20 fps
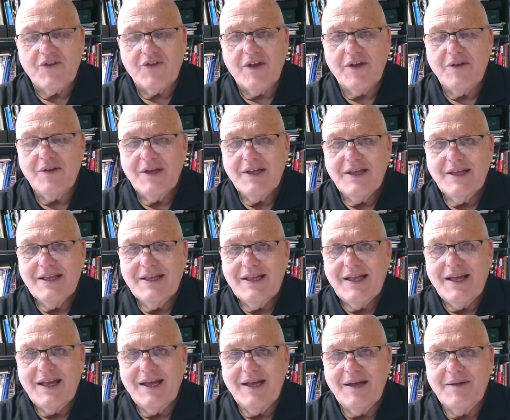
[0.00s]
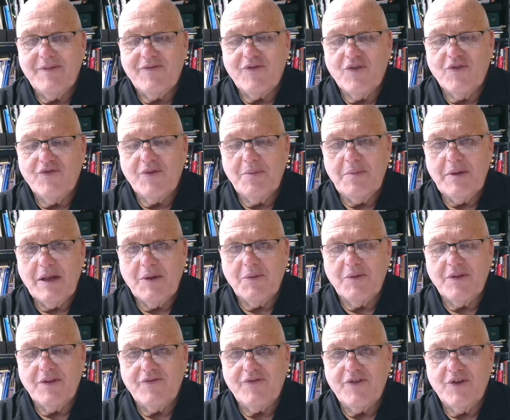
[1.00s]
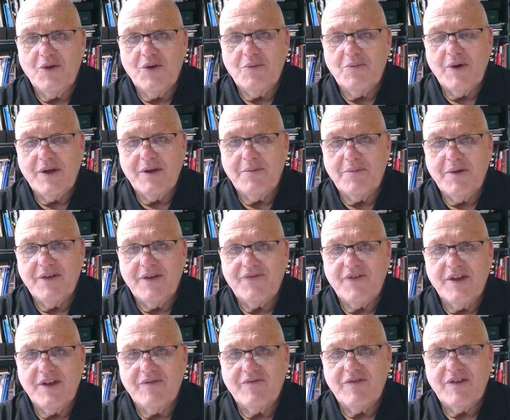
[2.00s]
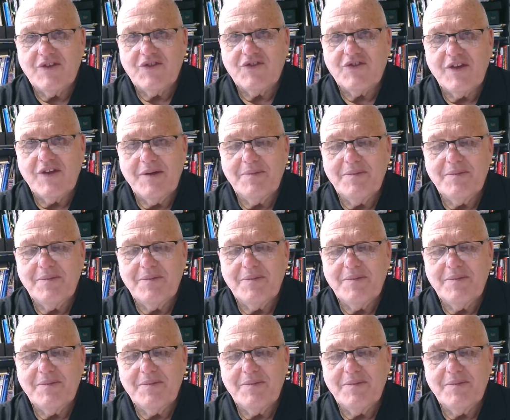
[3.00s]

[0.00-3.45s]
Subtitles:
So if you're familiar with the film, one of my favourites,